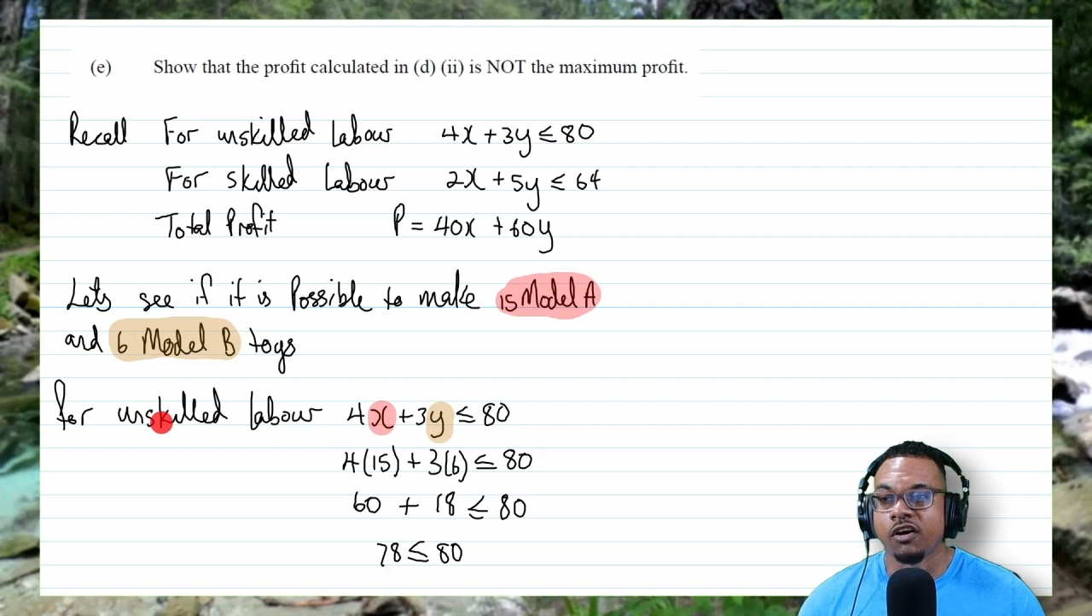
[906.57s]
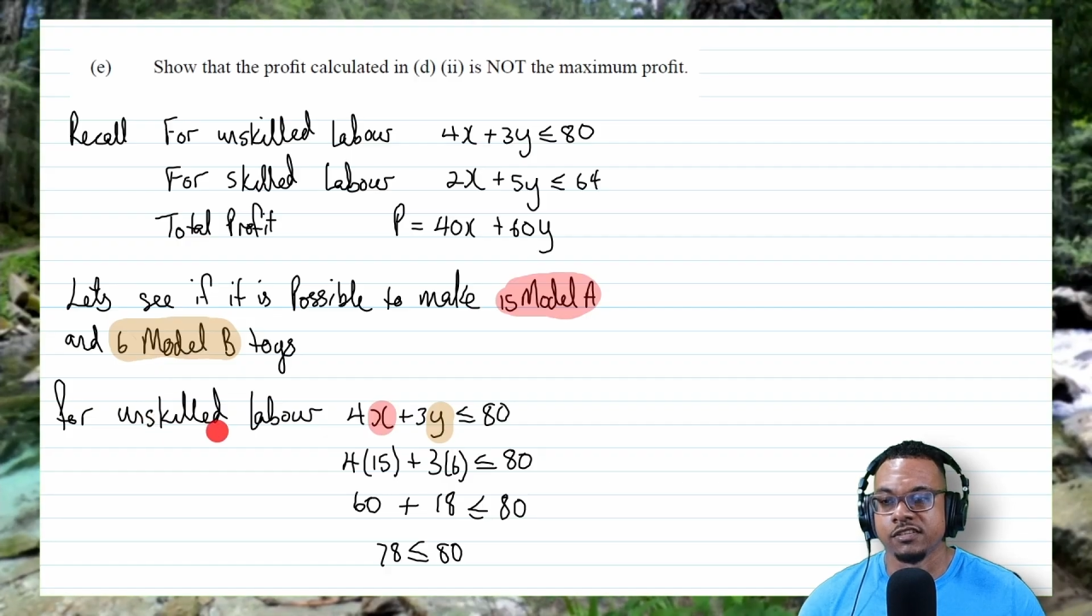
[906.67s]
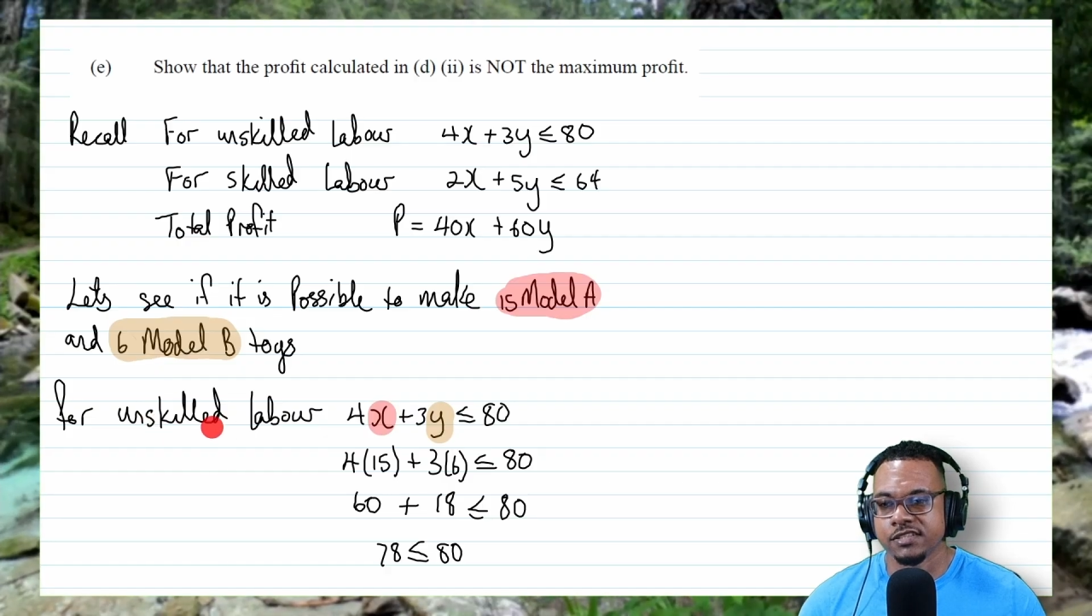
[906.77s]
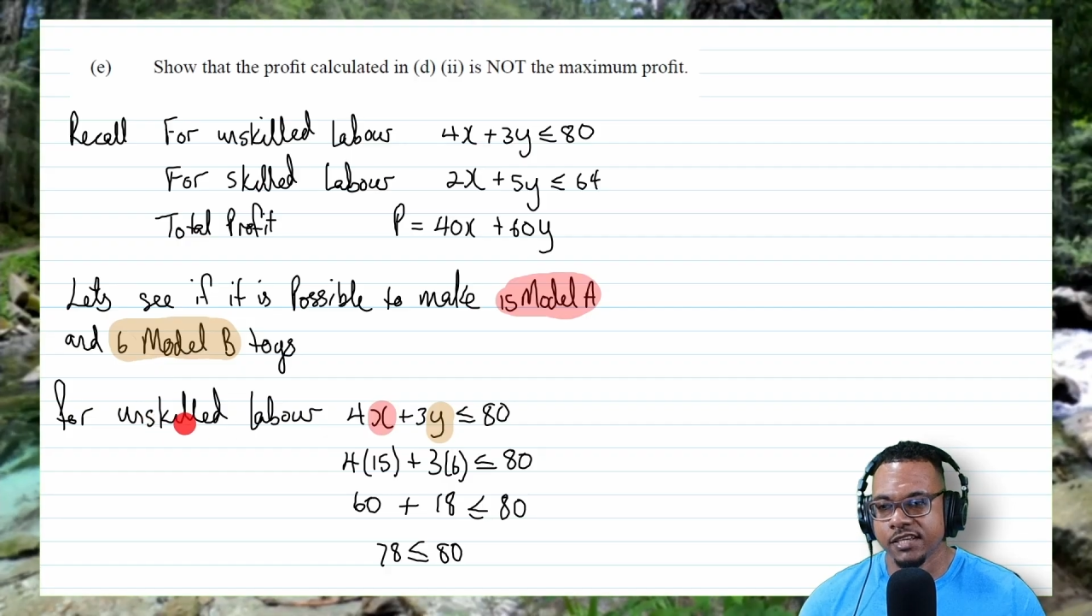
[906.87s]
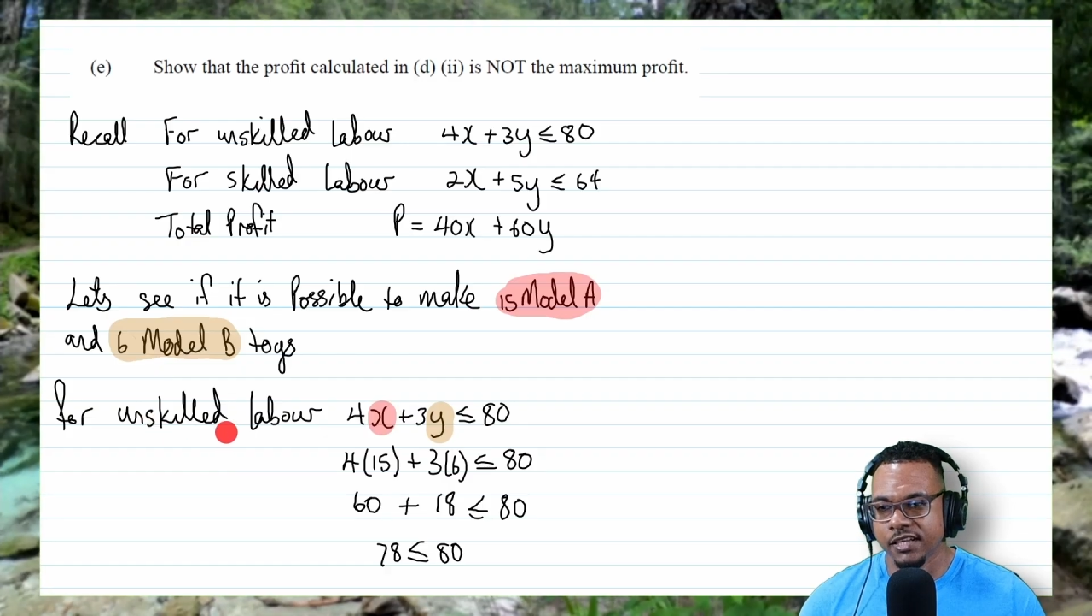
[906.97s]

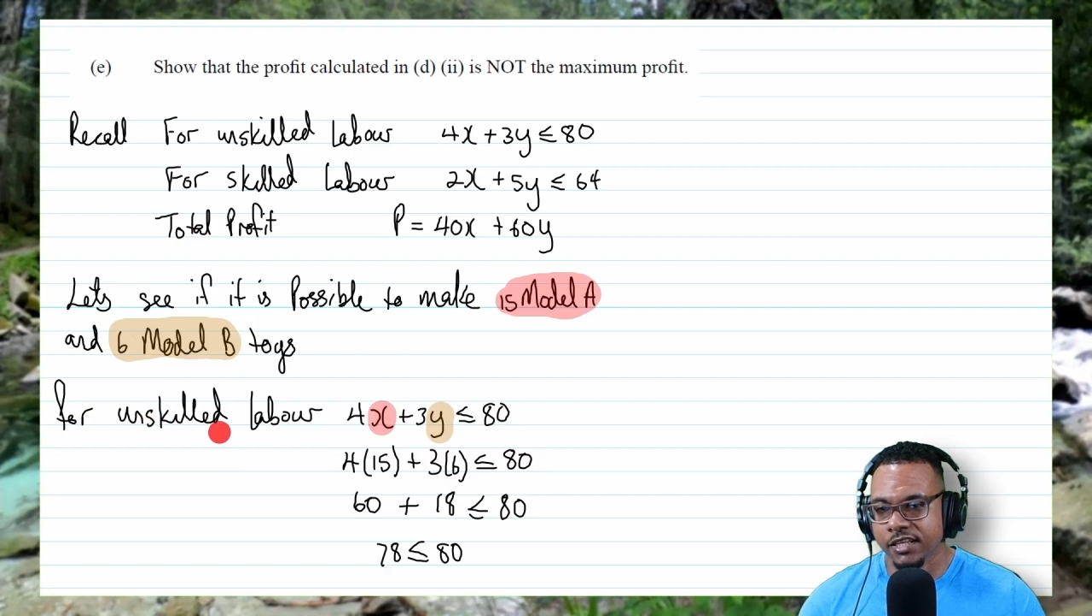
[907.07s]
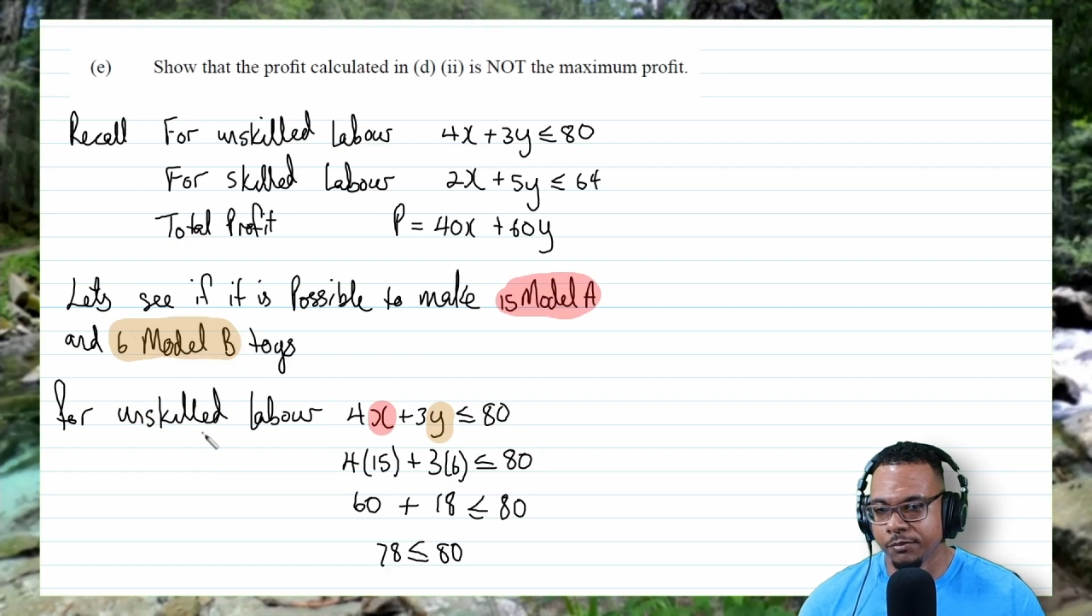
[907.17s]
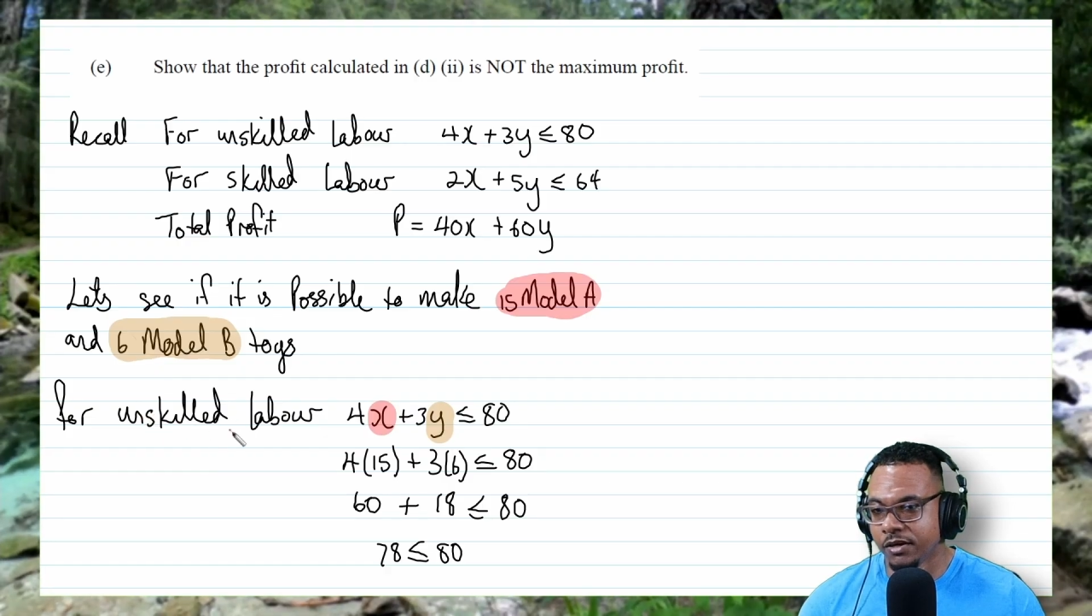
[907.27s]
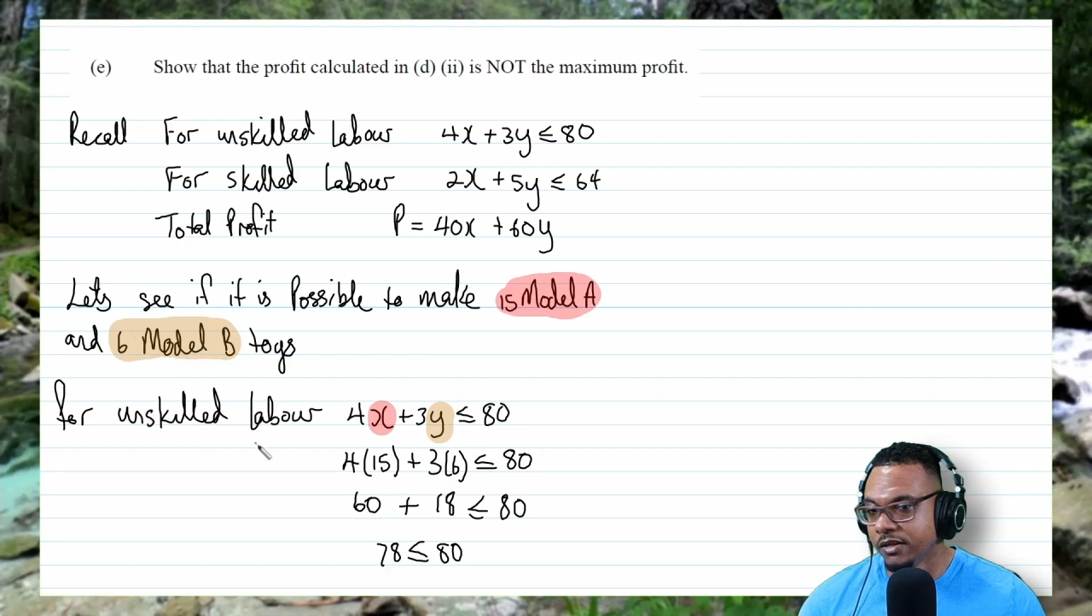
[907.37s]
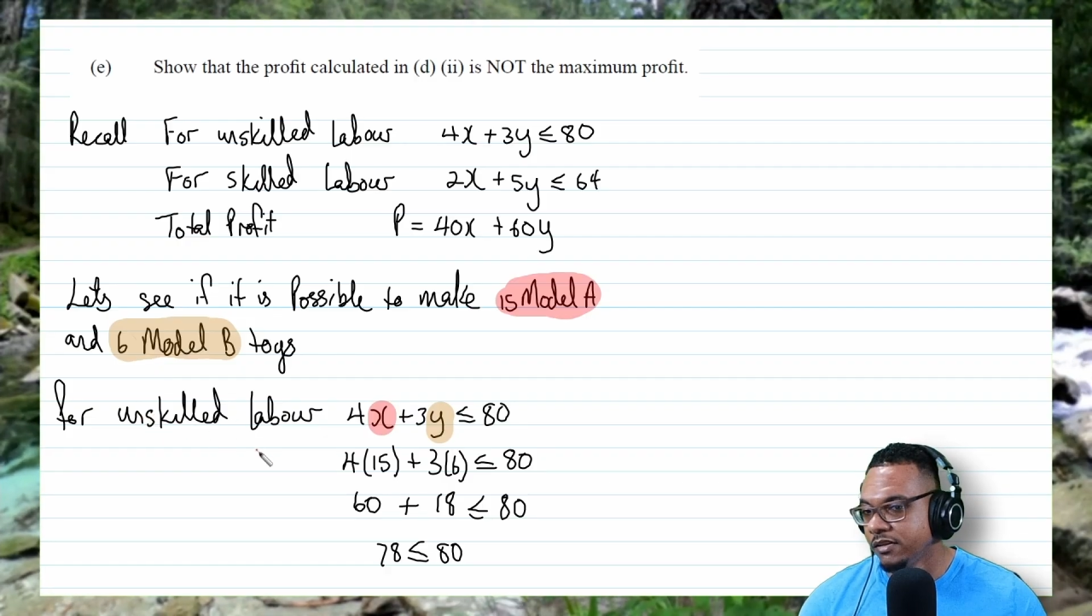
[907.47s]
unskilled
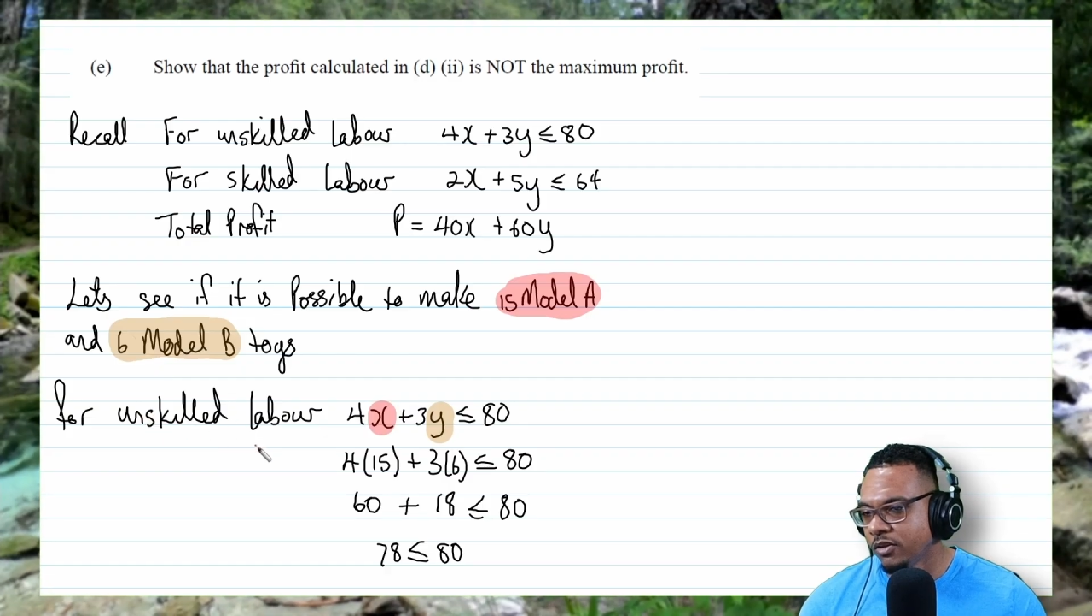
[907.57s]
labor.